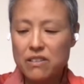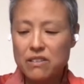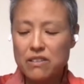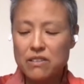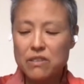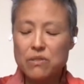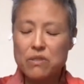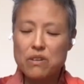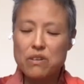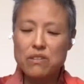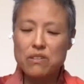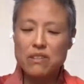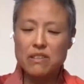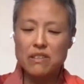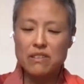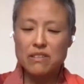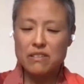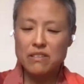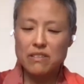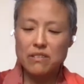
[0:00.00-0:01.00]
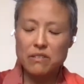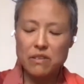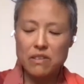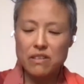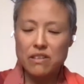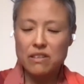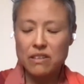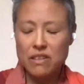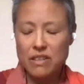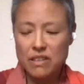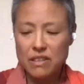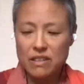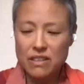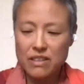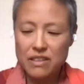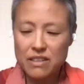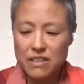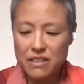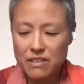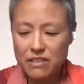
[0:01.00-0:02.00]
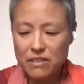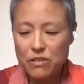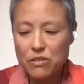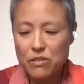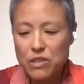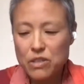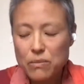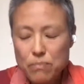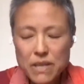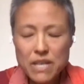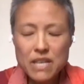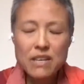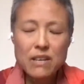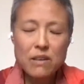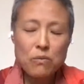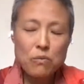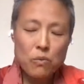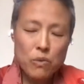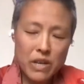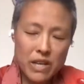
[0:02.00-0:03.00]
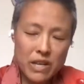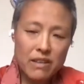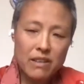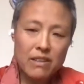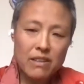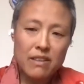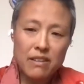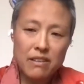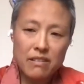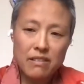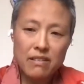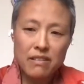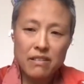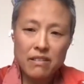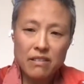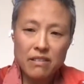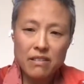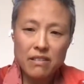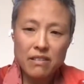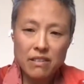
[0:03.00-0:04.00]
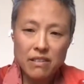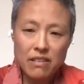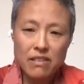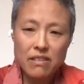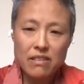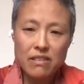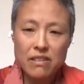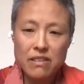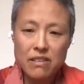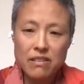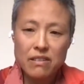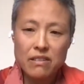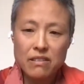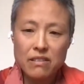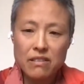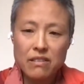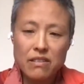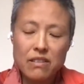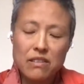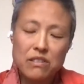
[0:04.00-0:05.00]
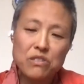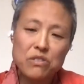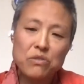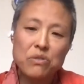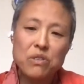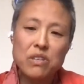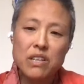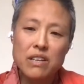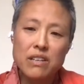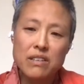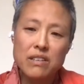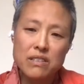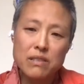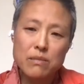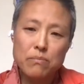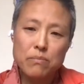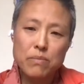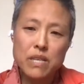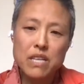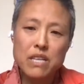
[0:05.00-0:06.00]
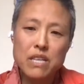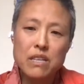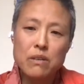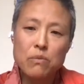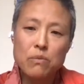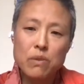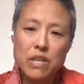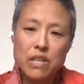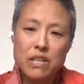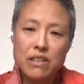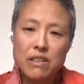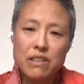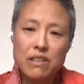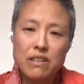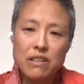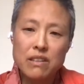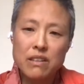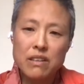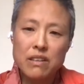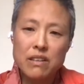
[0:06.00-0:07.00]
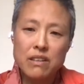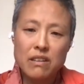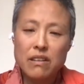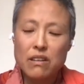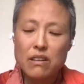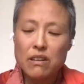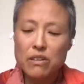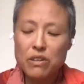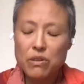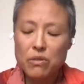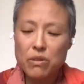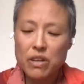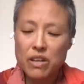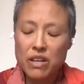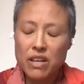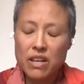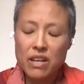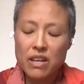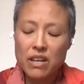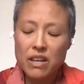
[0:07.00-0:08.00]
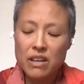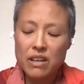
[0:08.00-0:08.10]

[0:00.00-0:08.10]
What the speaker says: So to be with the dukkha, to be with not knowing,